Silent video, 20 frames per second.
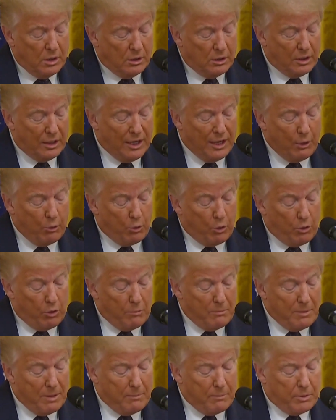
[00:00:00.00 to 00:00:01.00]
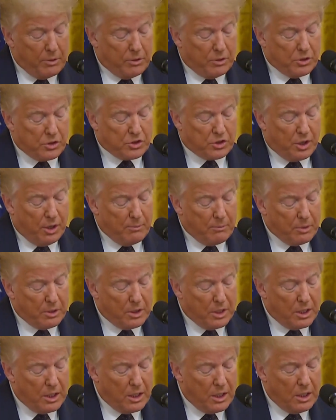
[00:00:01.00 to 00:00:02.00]
Today we remember this somber
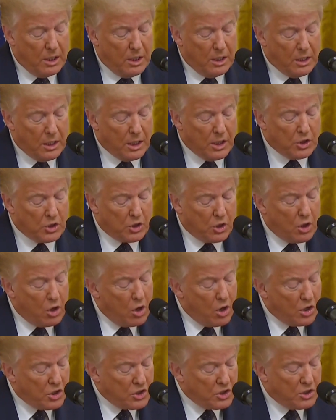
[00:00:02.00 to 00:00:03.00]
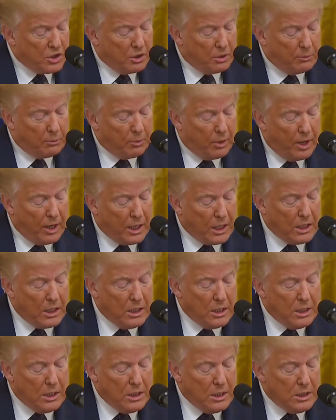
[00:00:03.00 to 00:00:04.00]
day as our hearts still break
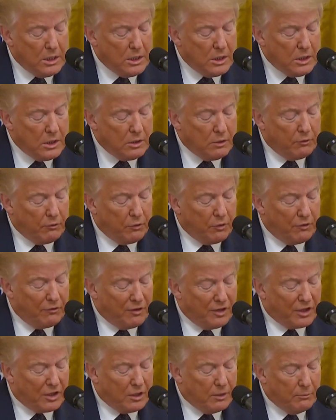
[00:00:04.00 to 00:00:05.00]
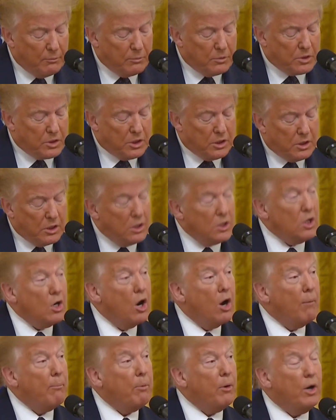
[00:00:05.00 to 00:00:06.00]
for the victims, and
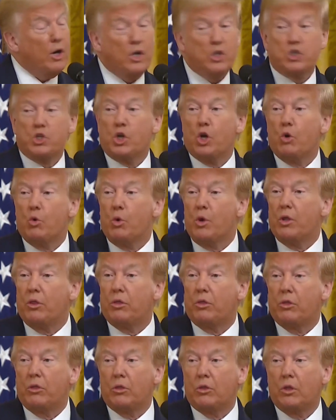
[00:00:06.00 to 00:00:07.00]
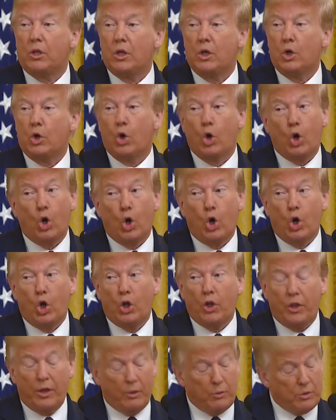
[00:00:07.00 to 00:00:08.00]
our prayers go with
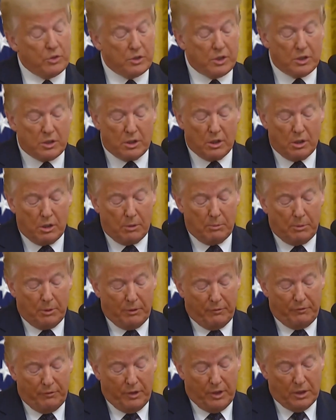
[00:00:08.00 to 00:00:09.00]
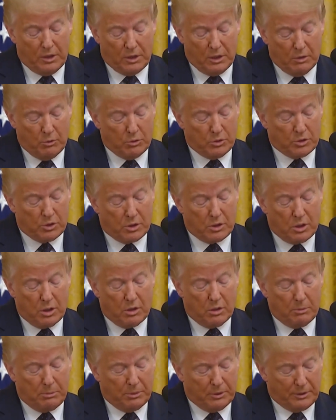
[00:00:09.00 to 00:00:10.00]
all. That was a terrible event. It was a
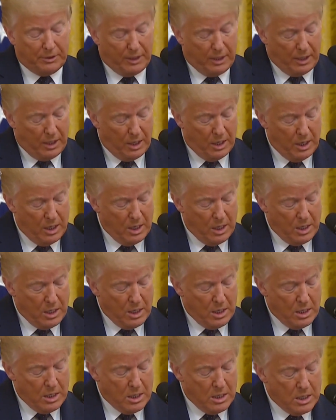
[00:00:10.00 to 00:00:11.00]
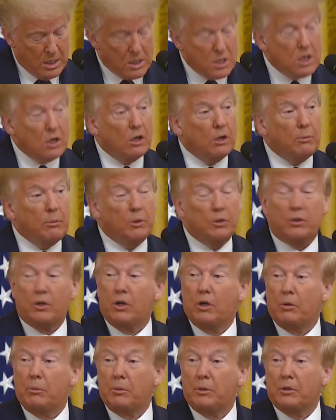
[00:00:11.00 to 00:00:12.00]
terrible day. Terrible,
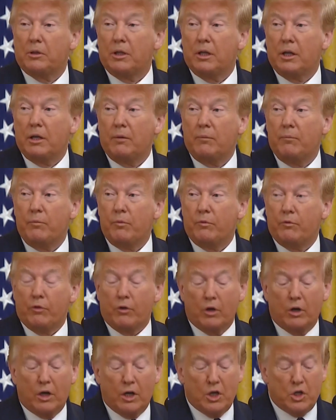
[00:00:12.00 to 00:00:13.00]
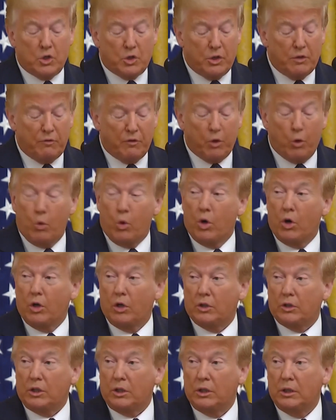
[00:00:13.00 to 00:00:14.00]
terrible day for our country, for the
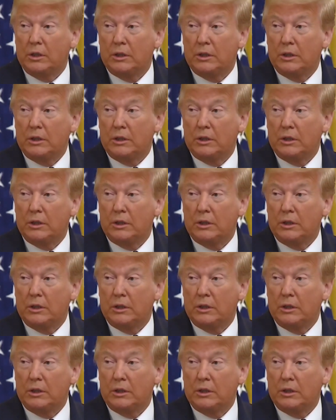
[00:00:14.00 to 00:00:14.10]
world